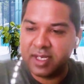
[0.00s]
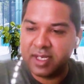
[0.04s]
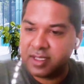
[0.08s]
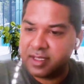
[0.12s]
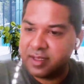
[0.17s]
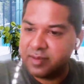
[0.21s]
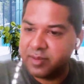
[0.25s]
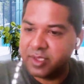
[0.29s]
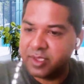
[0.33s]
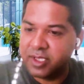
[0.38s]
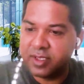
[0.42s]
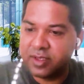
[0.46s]

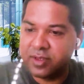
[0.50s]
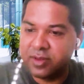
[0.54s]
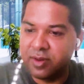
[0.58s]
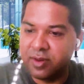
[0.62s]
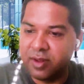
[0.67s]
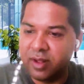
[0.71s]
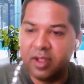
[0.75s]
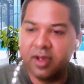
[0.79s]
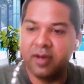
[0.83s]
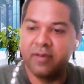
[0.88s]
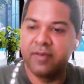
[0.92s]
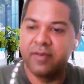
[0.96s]
customers
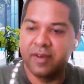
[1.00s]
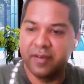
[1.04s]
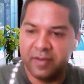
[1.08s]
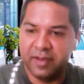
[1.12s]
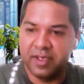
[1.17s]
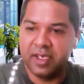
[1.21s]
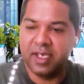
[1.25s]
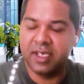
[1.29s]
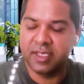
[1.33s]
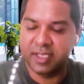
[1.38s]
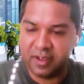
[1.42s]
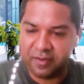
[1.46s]
who love
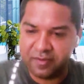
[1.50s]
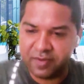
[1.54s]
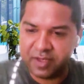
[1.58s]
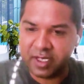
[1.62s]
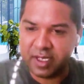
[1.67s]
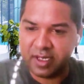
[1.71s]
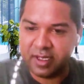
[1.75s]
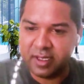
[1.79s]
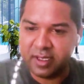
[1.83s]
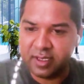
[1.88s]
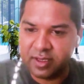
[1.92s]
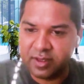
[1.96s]
F- SF
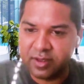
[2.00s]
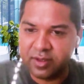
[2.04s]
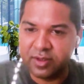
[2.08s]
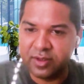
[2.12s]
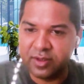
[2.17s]
Giants.